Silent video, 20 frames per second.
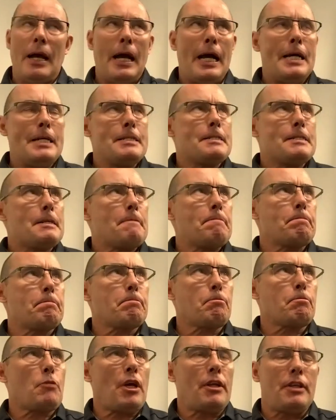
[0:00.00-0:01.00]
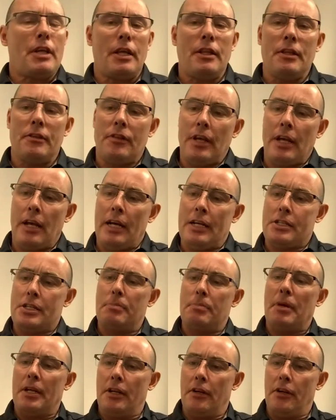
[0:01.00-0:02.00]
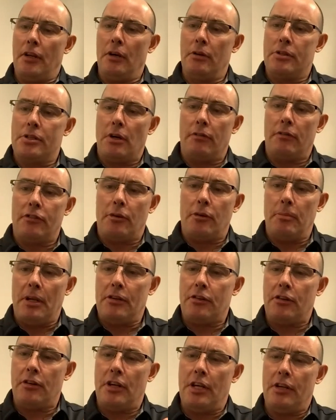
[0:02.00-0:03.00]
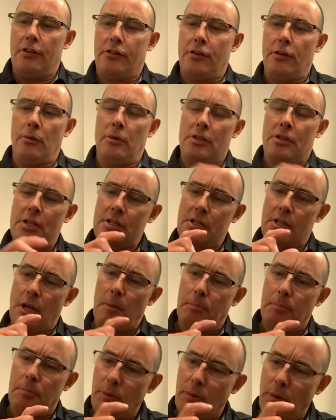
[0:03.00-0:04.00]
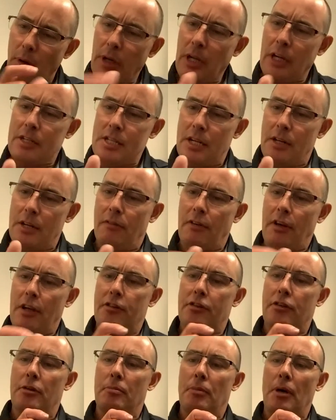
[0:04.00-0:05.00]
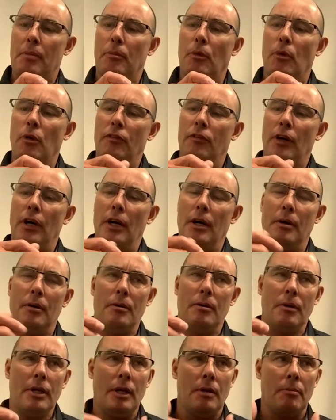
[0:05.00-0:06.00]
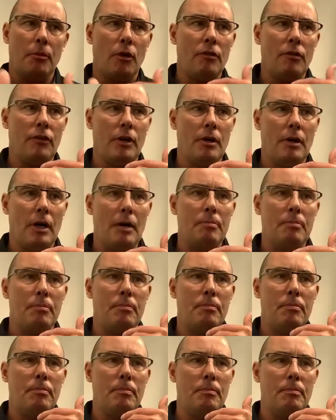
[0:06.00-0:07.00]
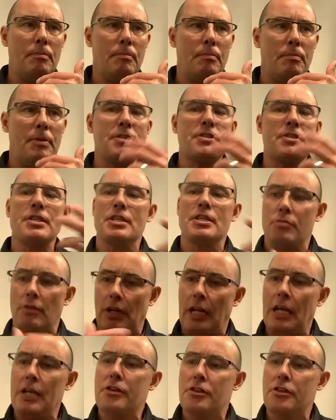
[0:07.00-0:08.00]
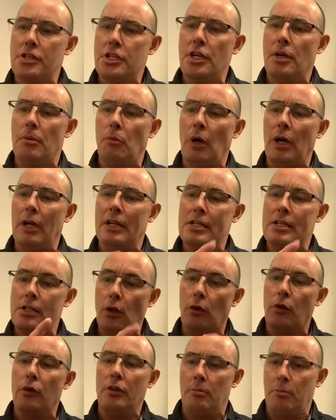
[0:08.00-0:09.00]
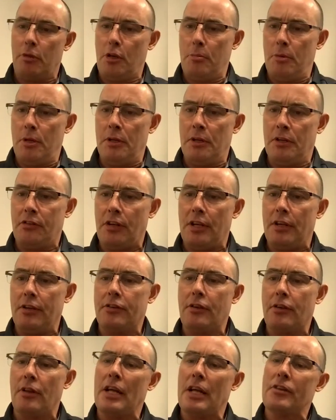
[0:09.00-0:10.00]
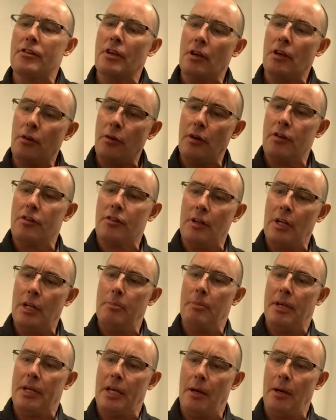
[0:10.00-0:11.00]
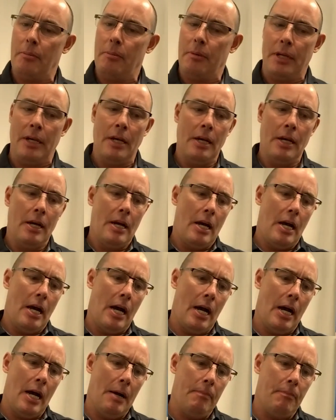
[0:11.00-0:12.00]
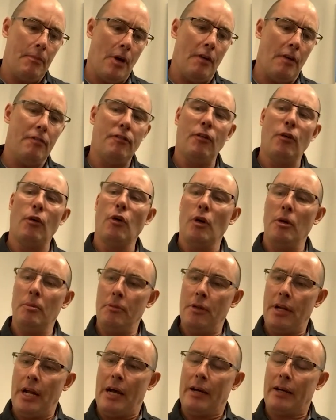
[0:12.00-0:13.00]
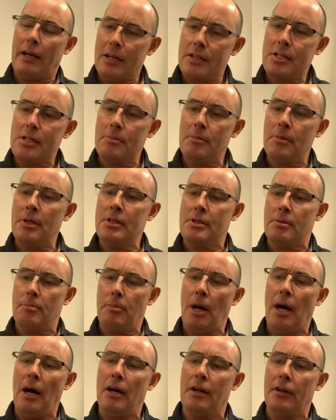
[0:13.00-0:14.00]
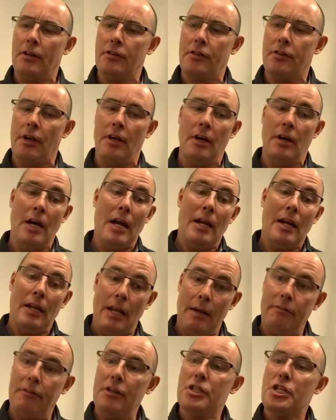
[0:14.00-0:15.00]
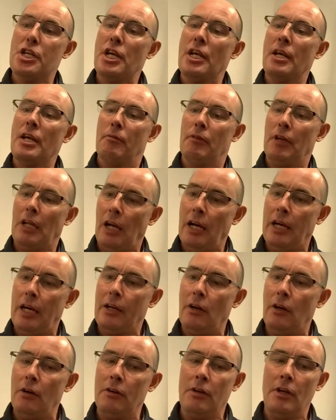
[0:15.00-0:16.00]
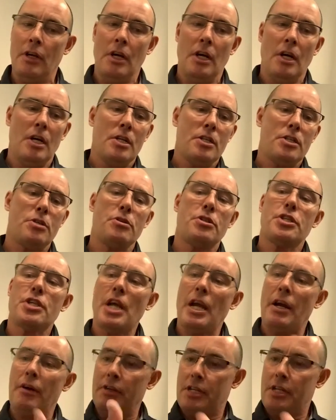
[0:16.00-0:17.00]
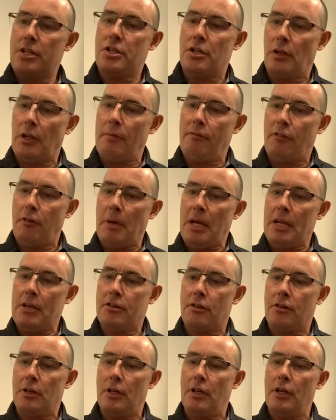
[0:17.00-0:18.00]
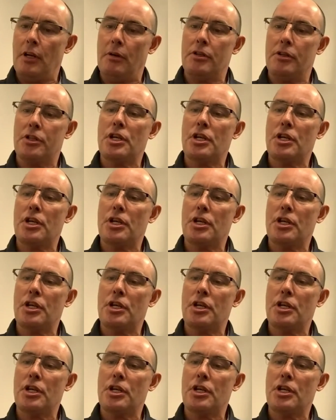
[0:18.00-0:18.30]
And the other thing I actually made a note of to mention here too, which isn't a product innovation, but more of a, you know, more of a business relationship one, is LogRhythm Community. So that's increasingly becoming a forum that our customers and partners are leveraging and relying on to share additional information, you know,